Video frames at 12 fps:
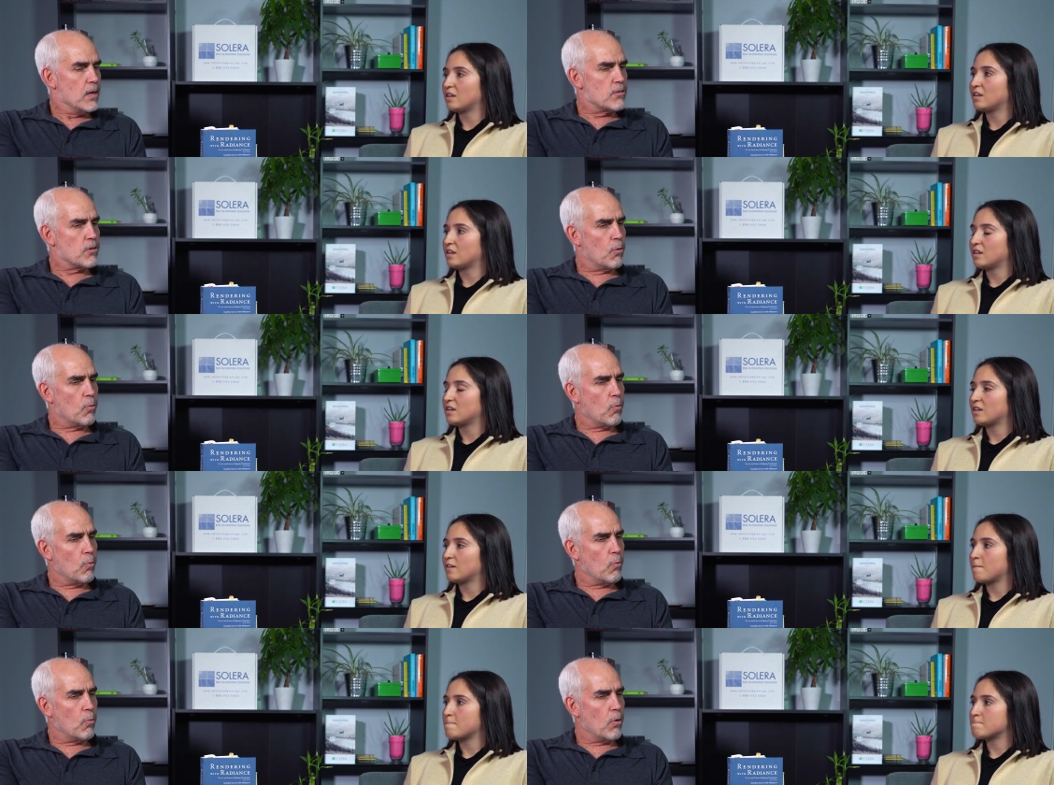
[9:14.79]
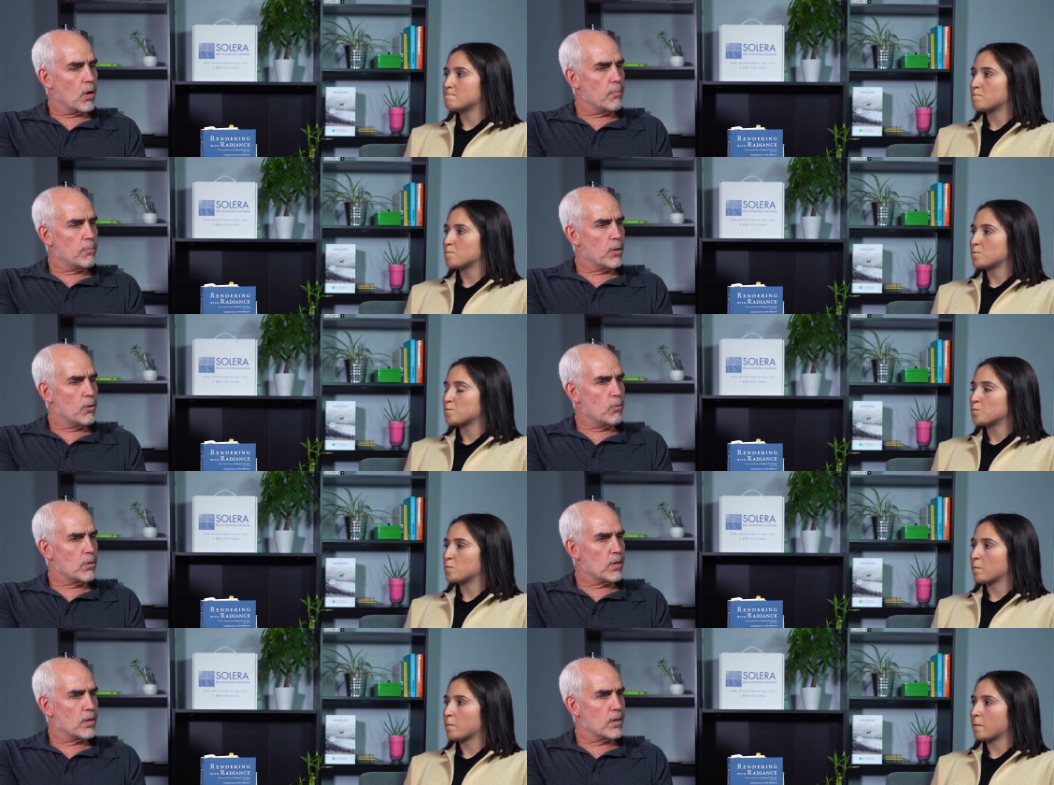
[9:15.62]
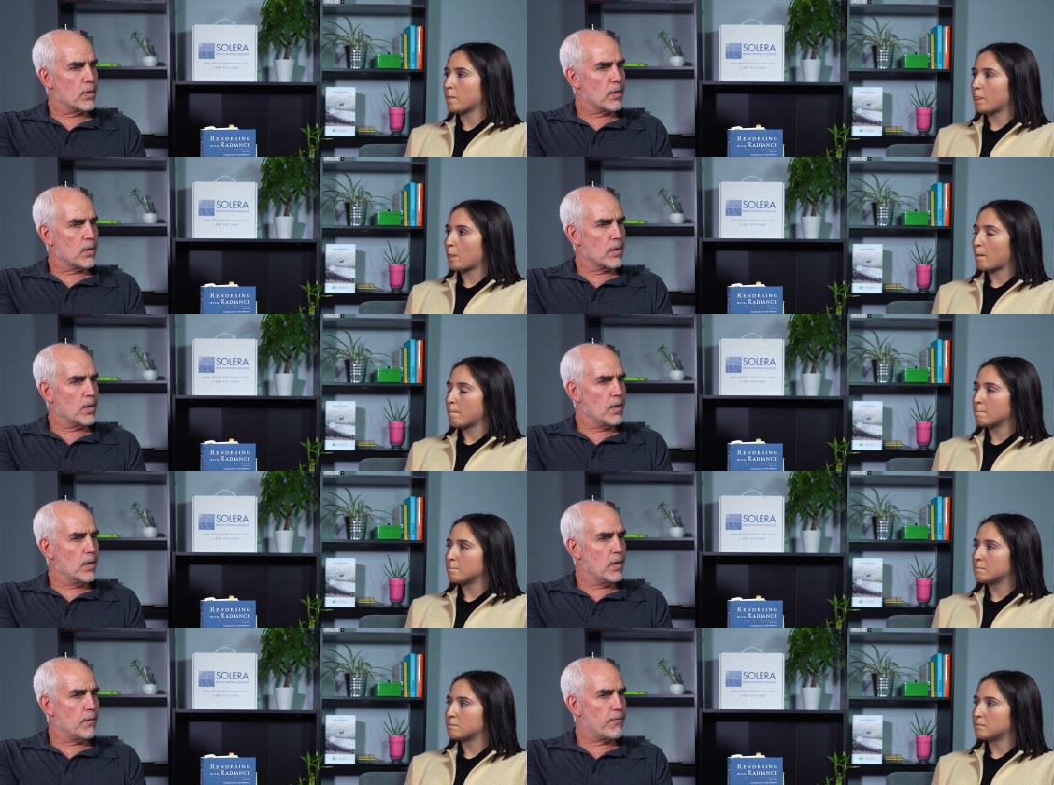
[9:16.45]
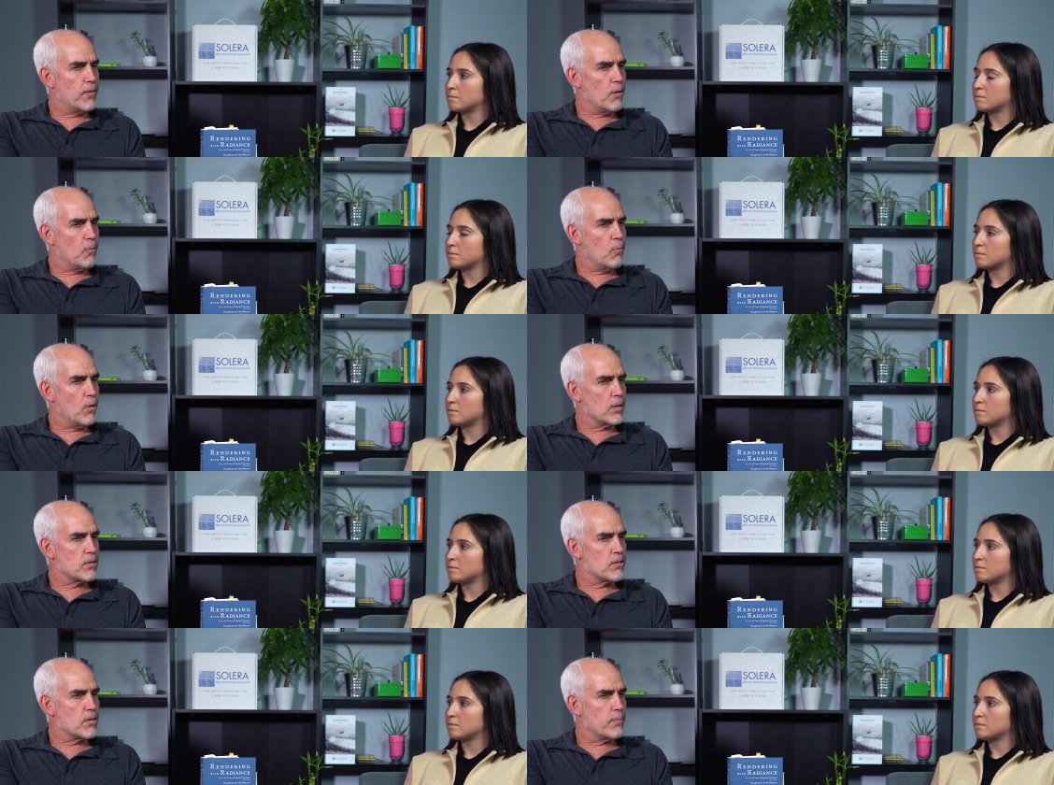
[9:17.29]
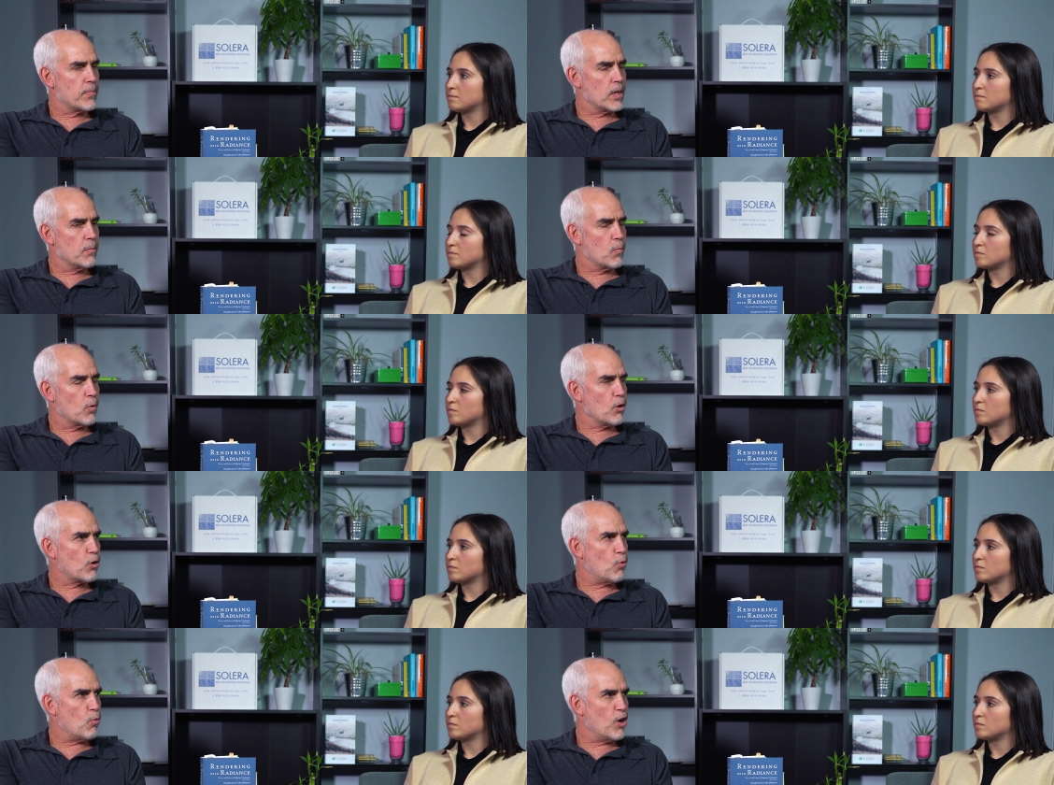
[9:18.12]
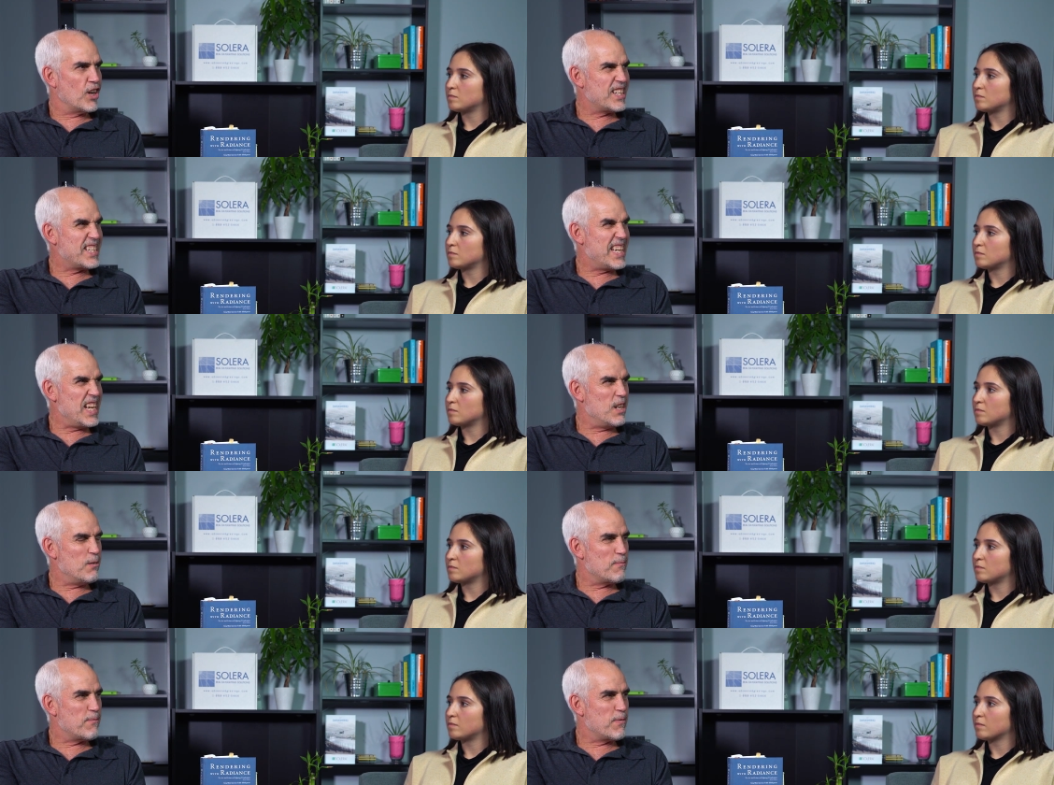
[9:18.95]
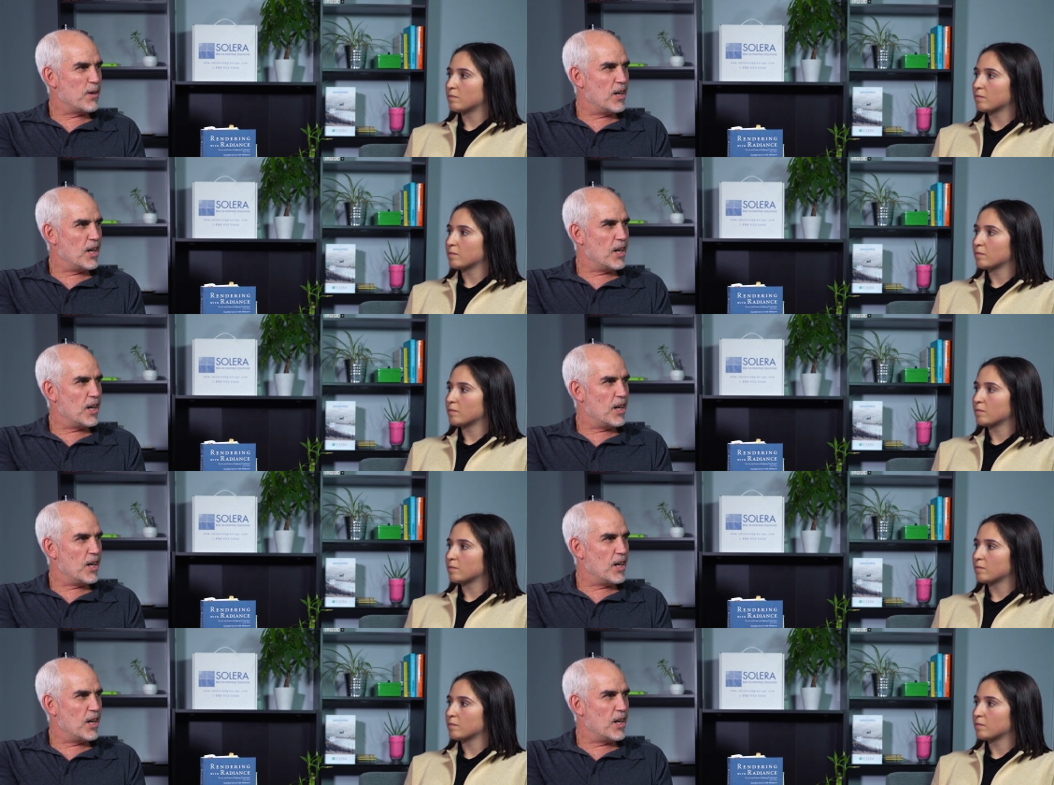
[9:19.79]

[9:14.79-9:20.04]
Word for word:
Speaker 1: So what about if I want something more quantitative,